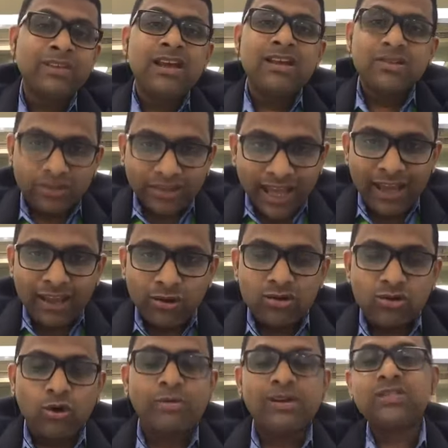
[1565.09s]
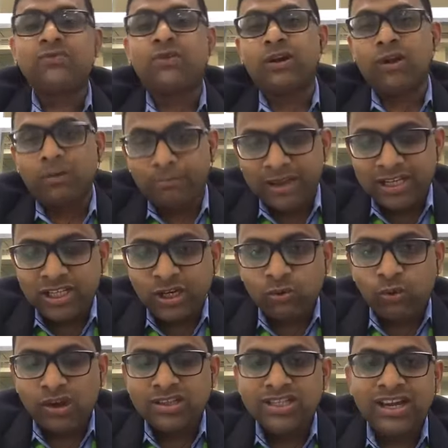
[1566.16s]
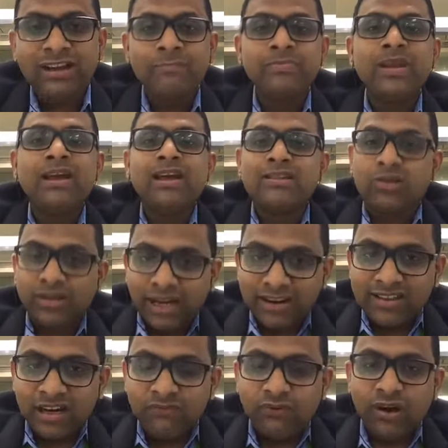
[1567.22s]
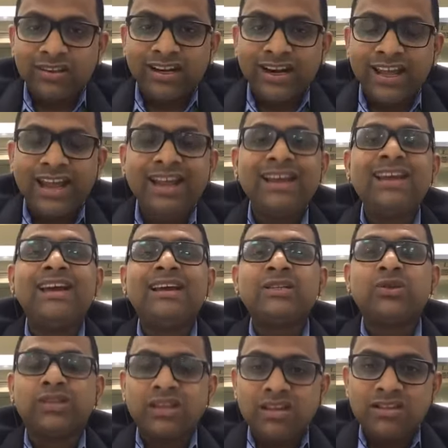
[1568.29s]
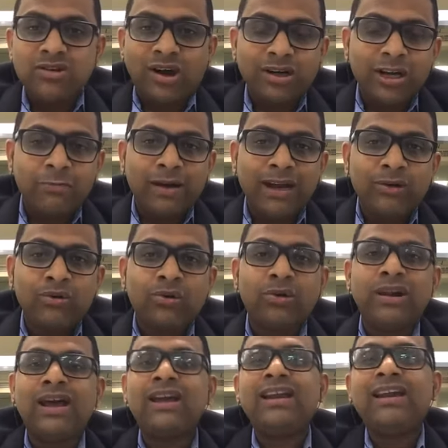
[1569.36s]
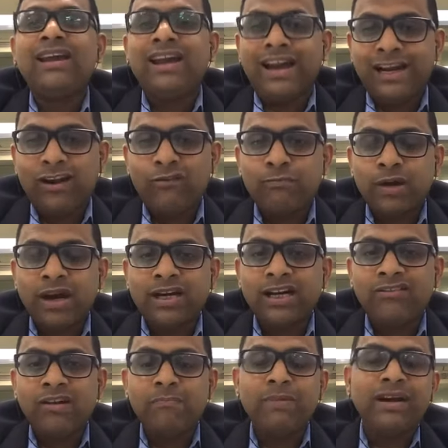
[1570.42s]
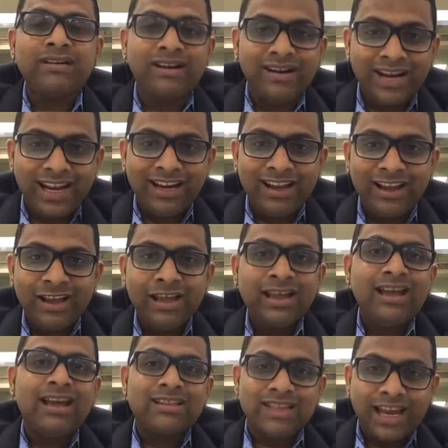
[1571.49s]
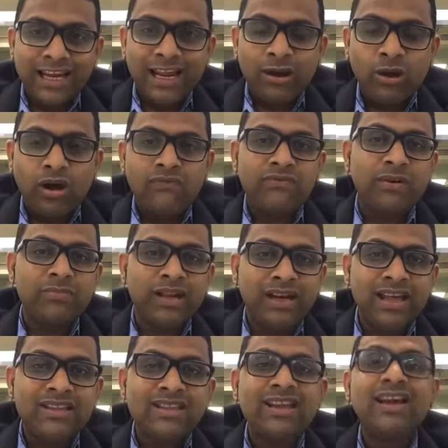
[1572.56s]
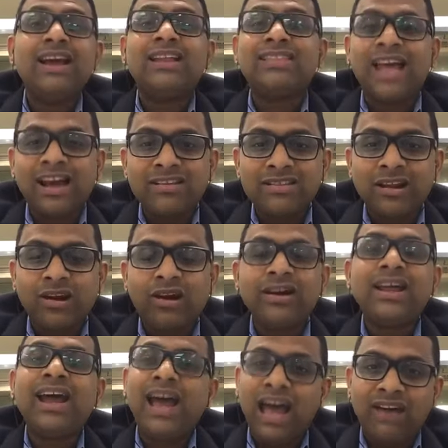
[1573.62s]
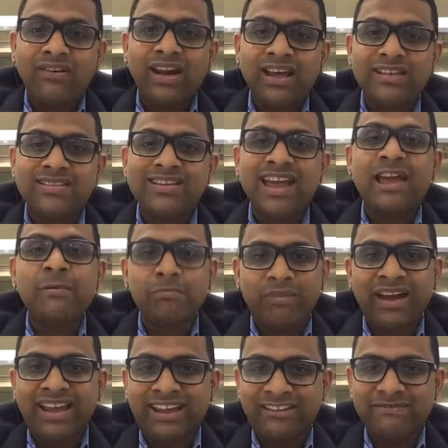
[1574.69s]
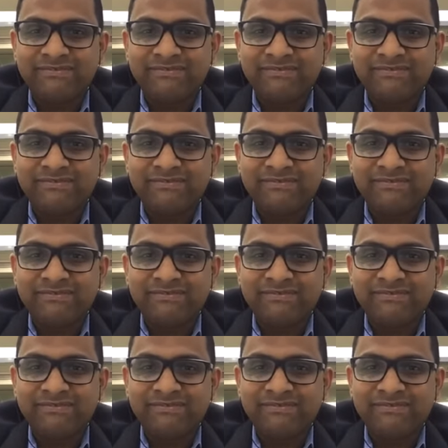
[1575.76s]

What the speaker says: So thank you so much for your patient watching. So that is it for the day. So this is Dr. Balu Kolar, Head of Product Development and Training, signing off from the desk. Thanks a lot. Have a nice day. Bye.